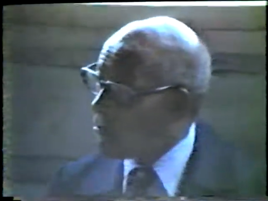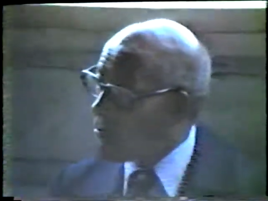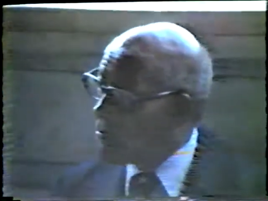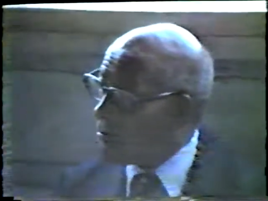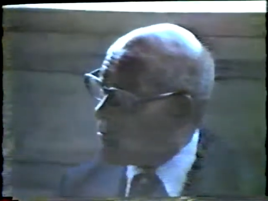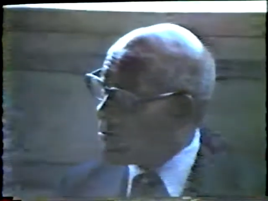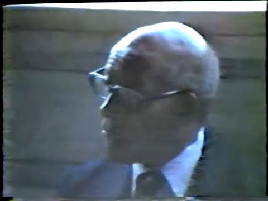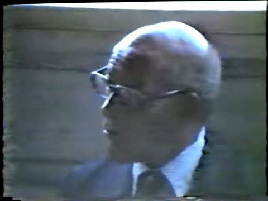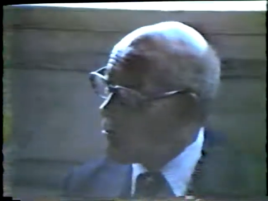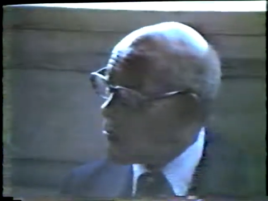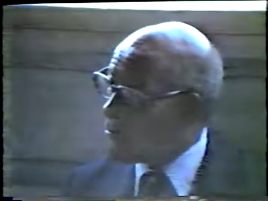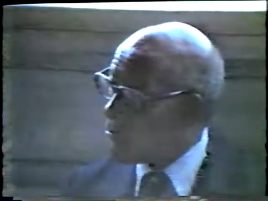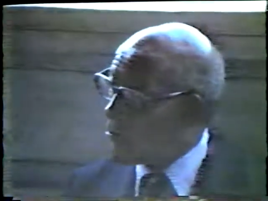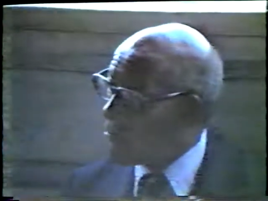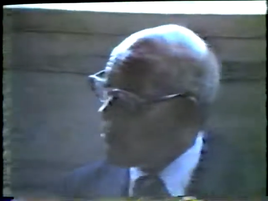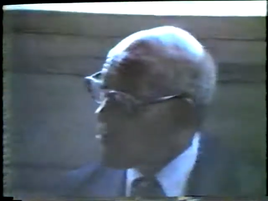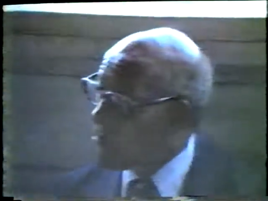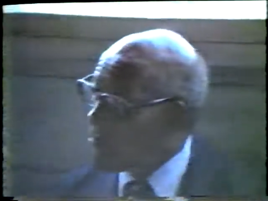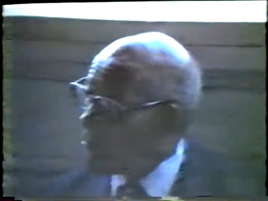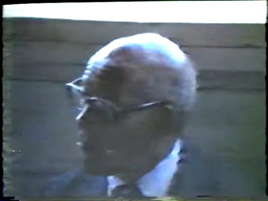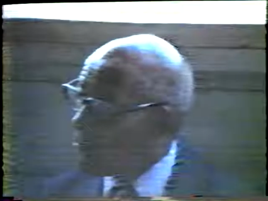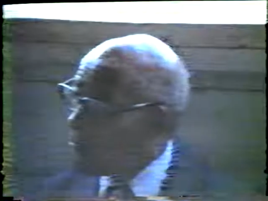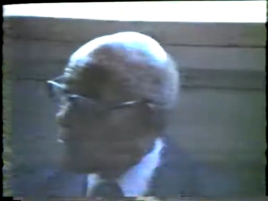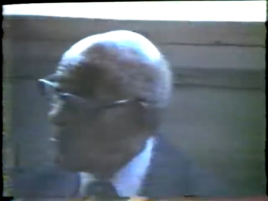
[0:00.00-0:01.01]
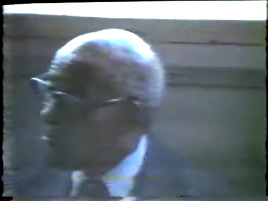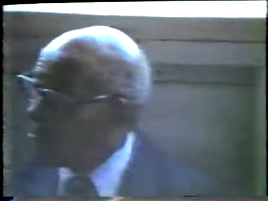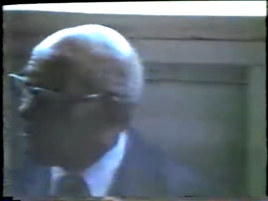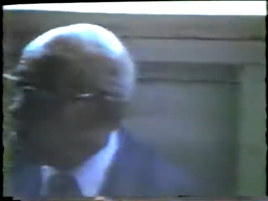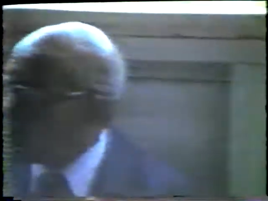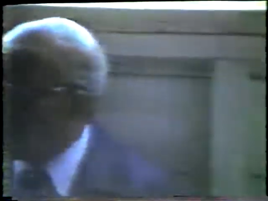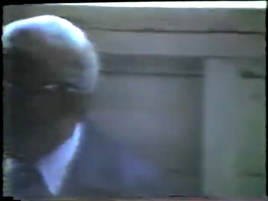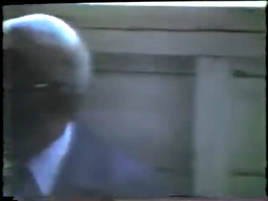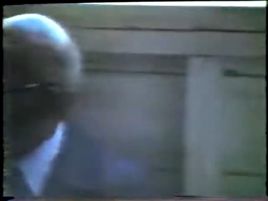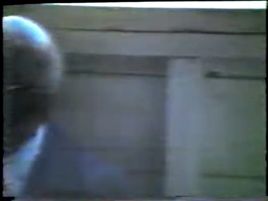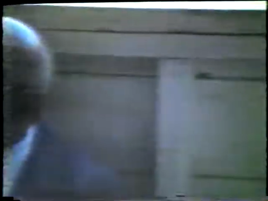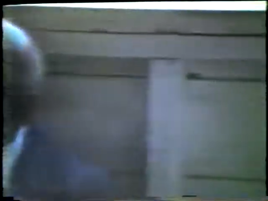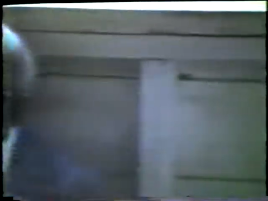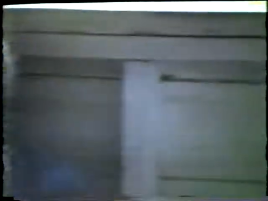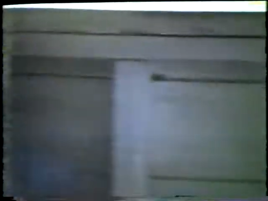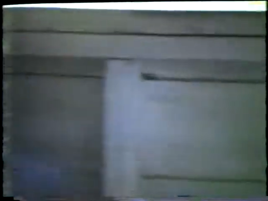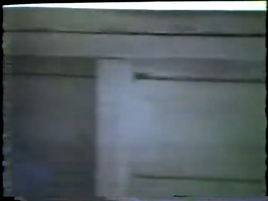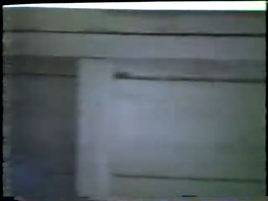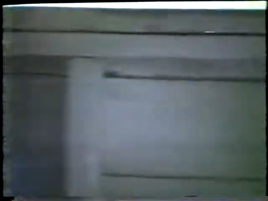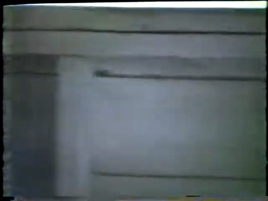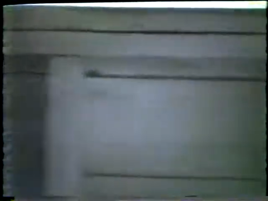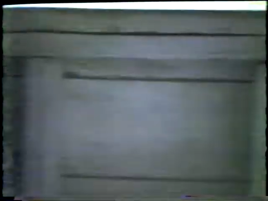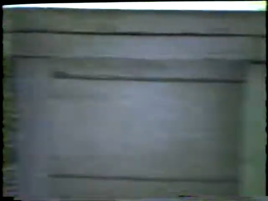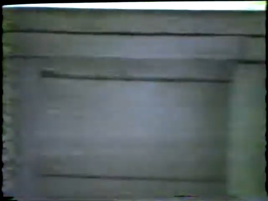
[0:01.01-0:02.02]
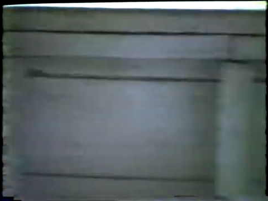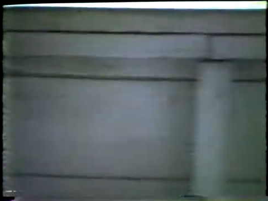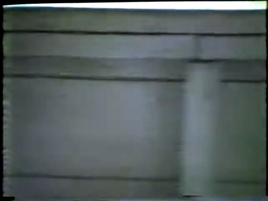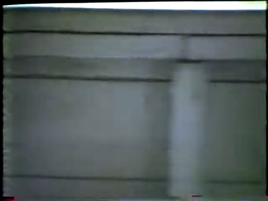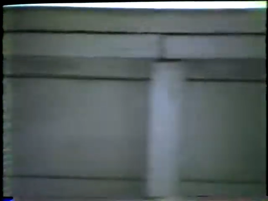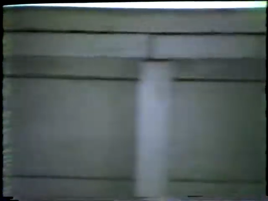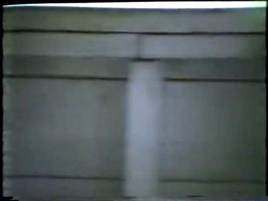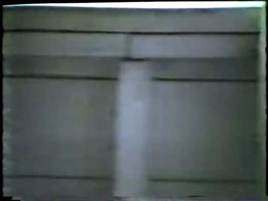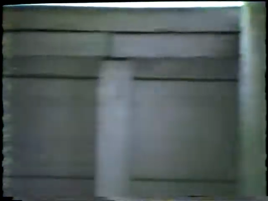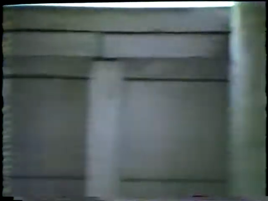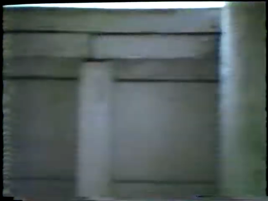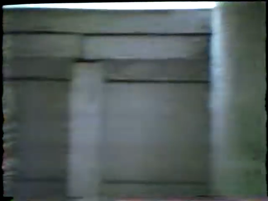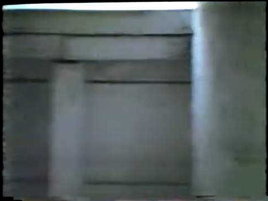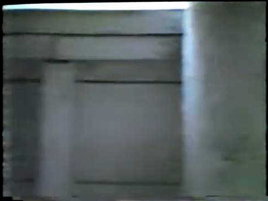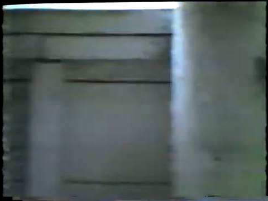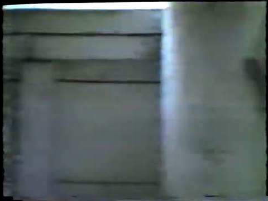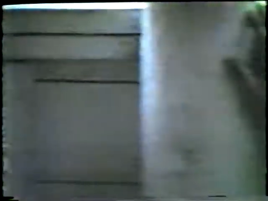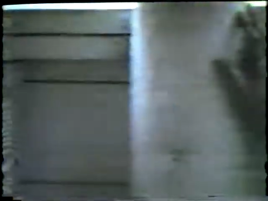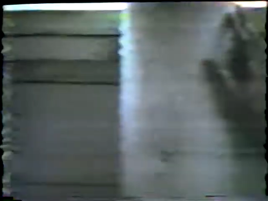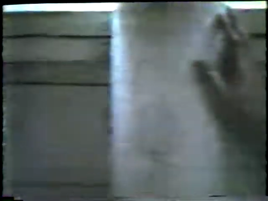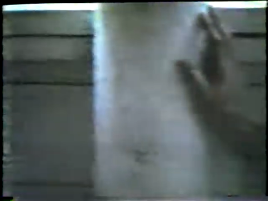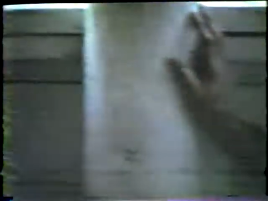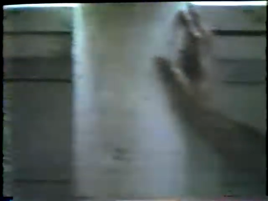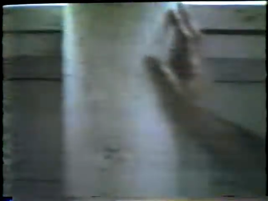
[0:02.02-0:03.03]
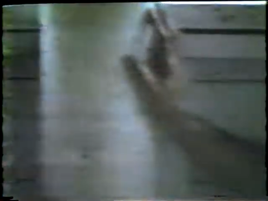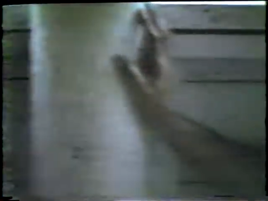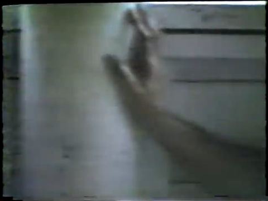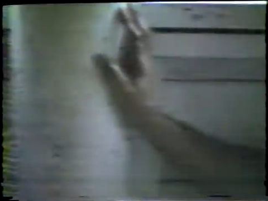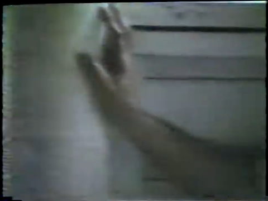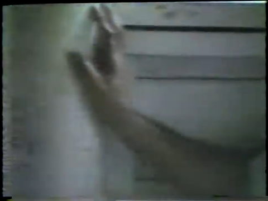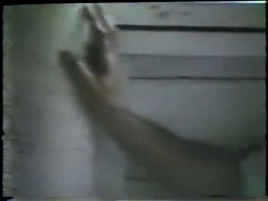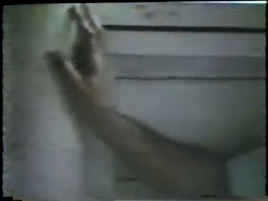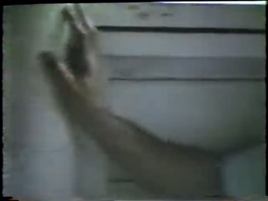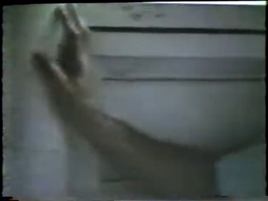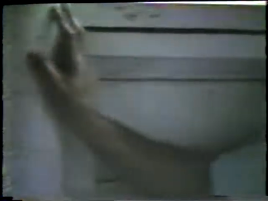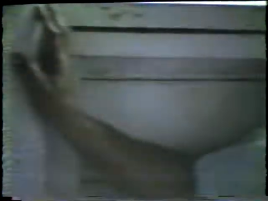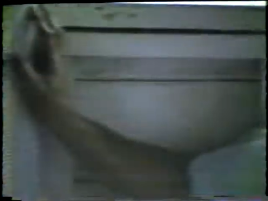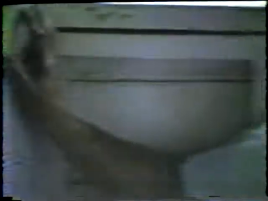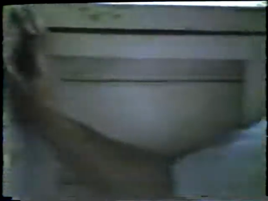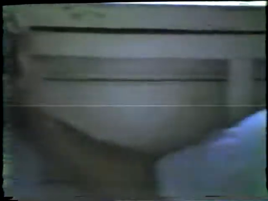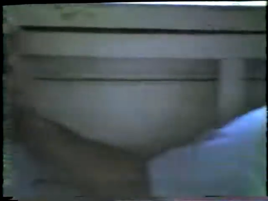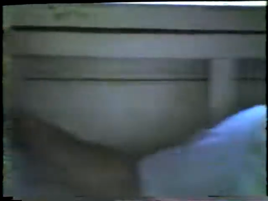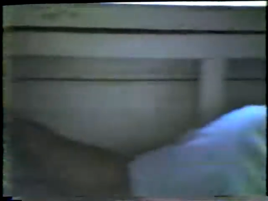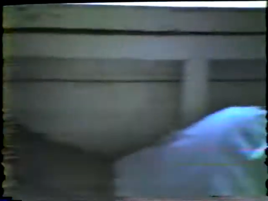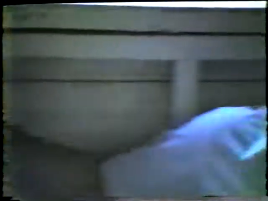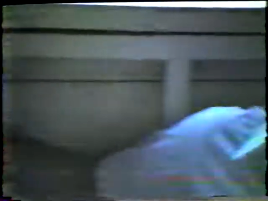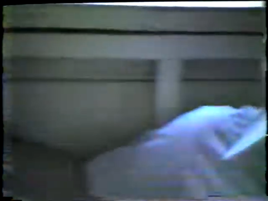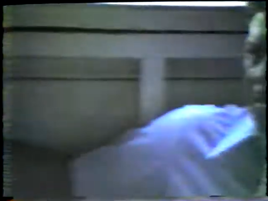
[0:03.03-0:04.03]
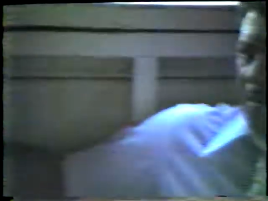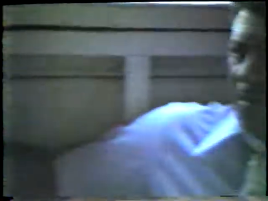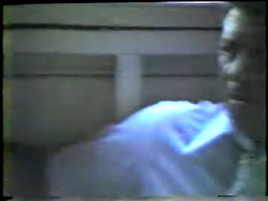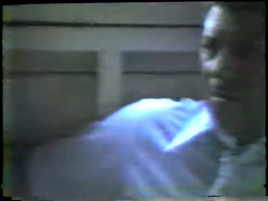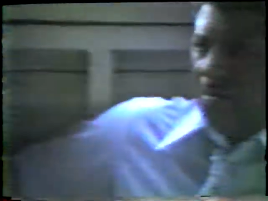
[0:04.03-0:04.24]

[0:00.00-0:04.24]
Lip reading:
No face is visible, so there are no lips to read.